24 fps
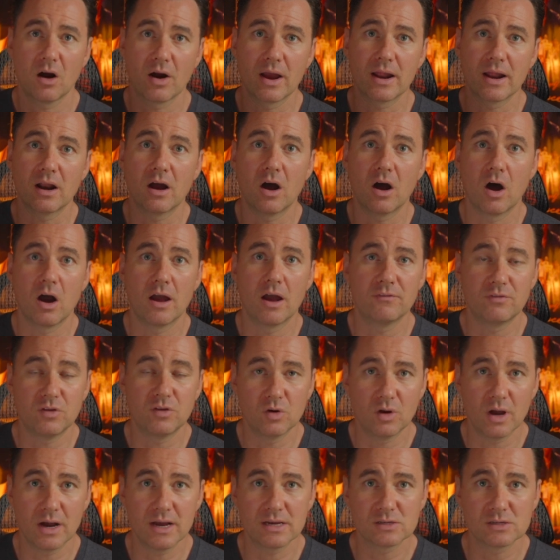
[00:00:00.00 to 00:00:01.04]
All right.
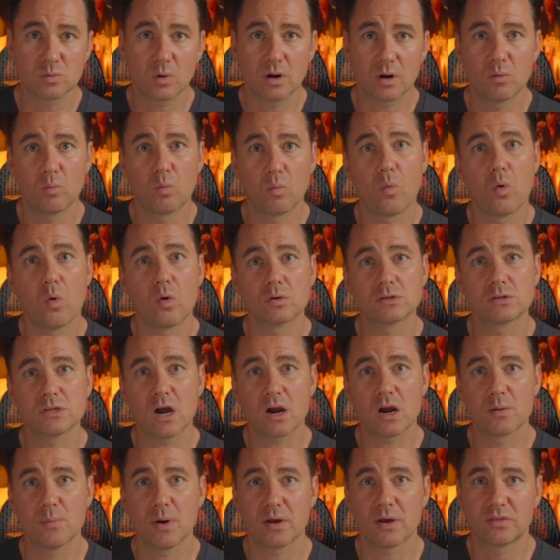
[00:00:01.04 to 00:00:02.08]
If you guys want to
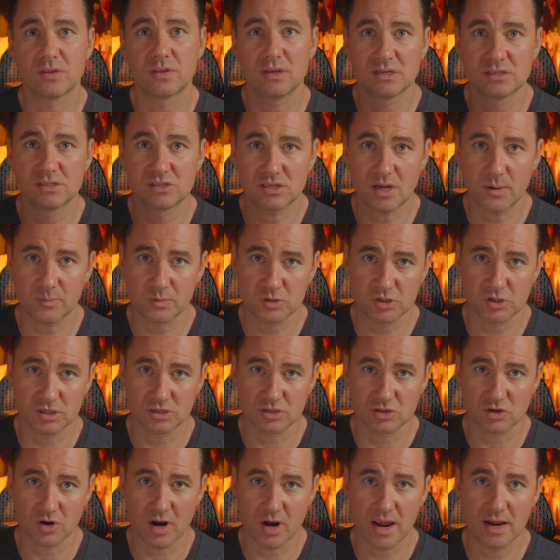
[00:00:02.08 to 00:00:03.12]
talk about the
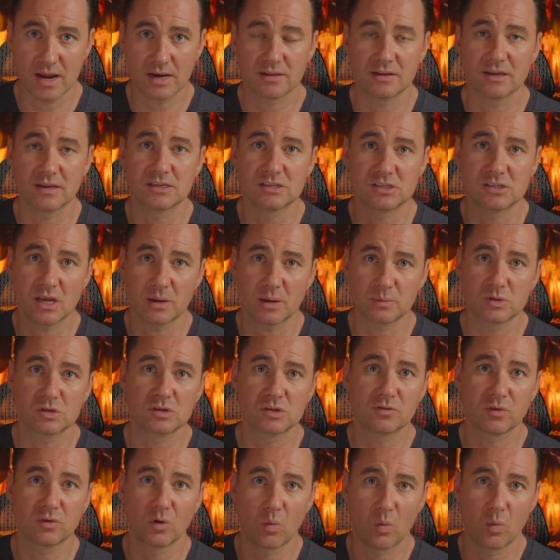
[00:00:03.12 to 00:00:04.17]
exemptions, right? The
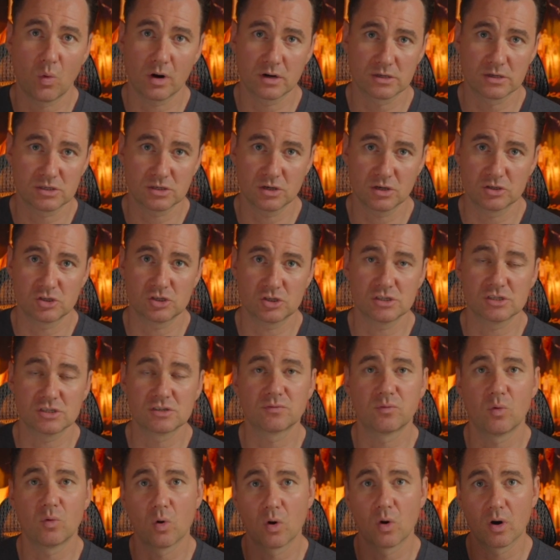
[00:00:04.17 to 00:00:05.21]
exemptions for work
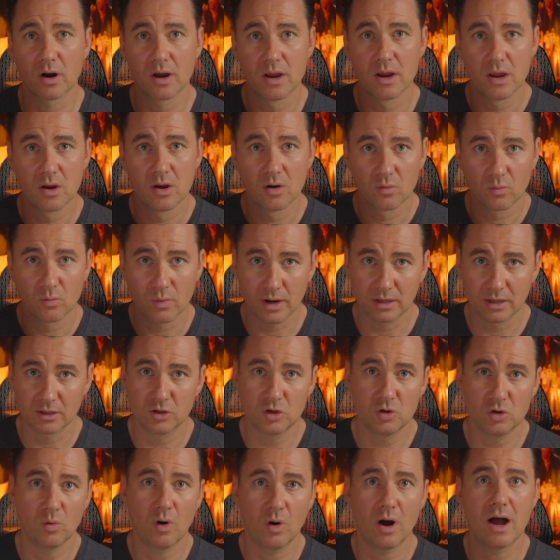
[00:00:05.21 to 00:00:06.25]
searches for
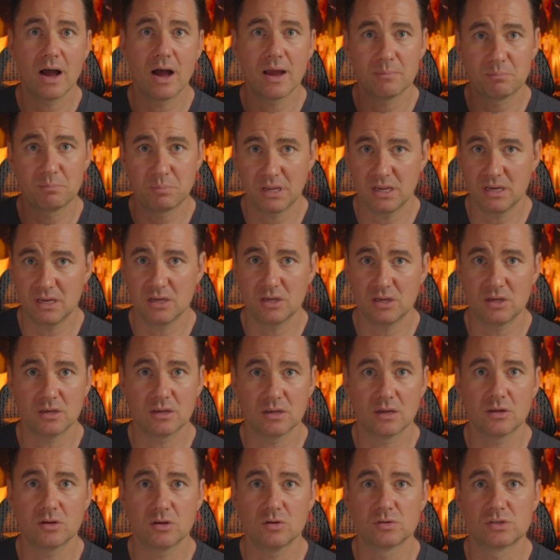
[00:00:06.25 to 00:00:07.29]
regular UI,
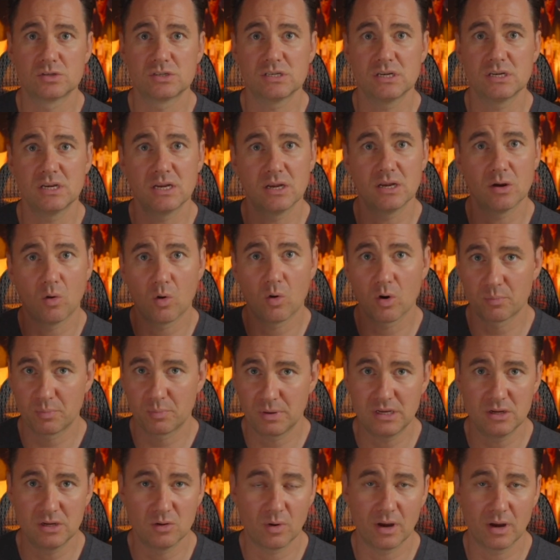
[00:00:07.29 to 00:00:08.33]
PEUC, or
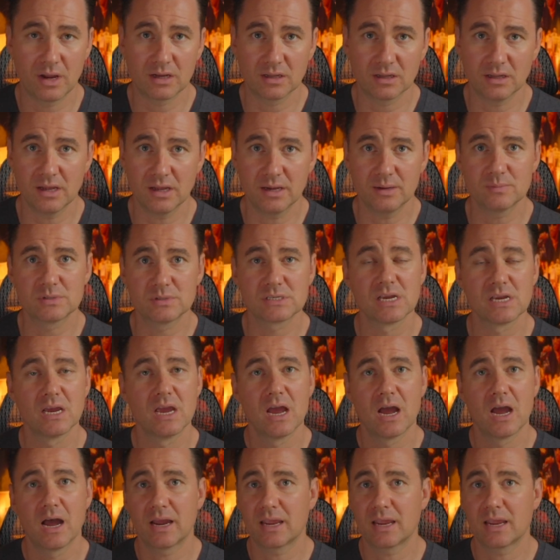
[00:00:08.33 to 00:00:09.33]
PUA claims.